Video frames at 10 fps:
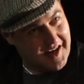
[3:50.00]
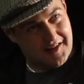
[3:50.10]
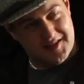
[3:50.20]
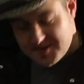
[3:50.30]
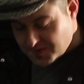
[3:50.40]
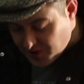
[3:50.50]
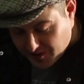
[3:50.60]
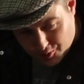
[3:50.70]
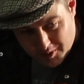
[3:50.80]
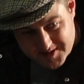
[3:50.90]
Uh, this is a
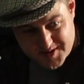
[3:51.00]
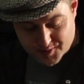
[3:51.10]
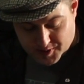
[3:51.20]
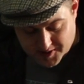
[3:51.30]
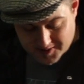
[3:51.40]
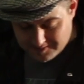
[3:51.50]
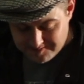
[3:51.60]
really good one to tweak